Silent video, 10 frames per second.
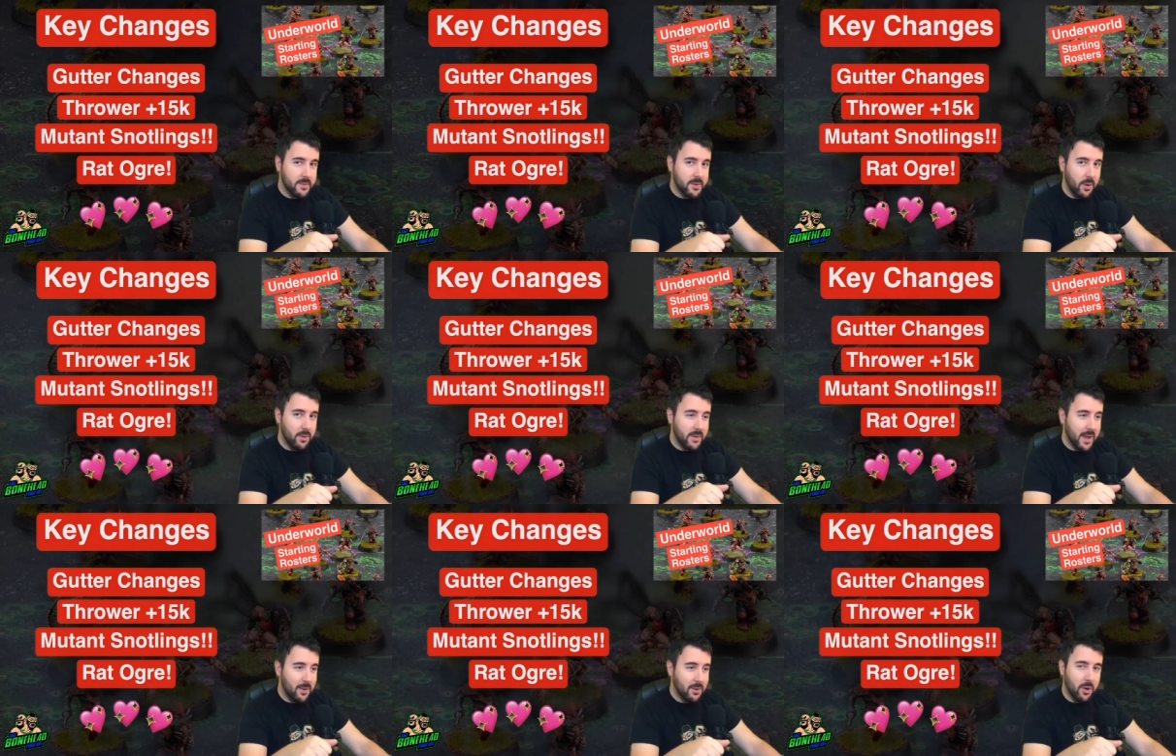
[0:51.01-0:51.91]
So you've
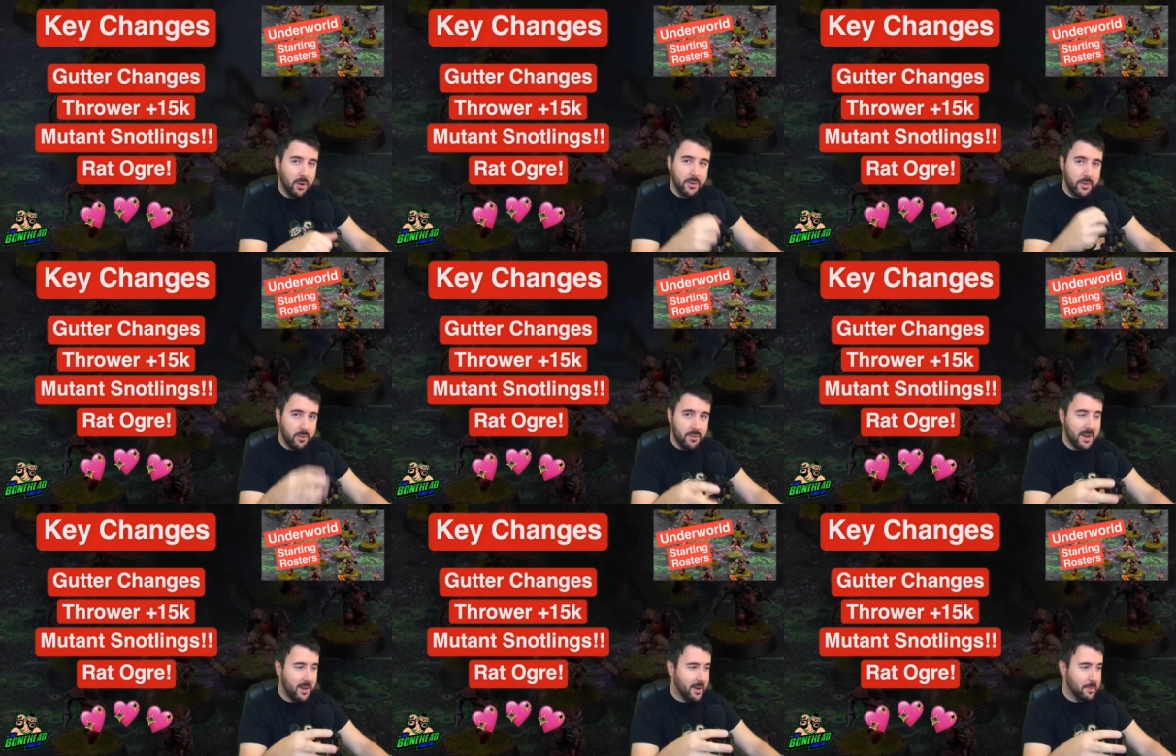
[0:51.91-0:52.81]
now got
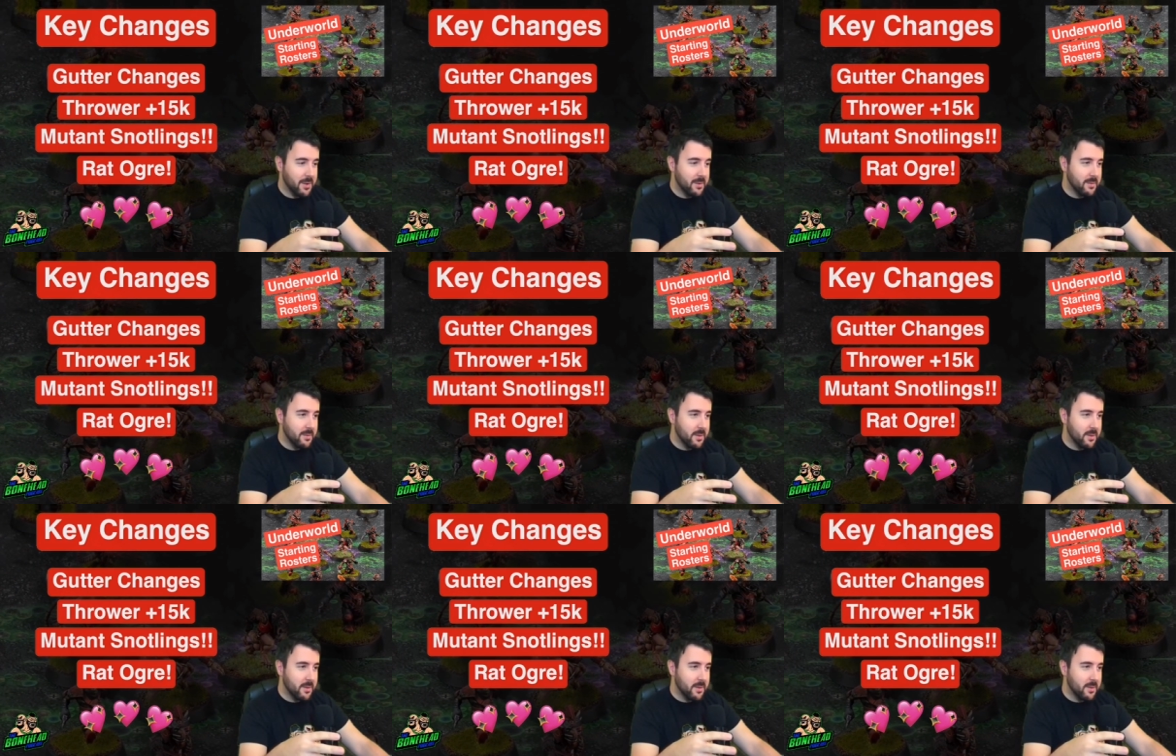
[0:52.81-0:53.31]
three linemen,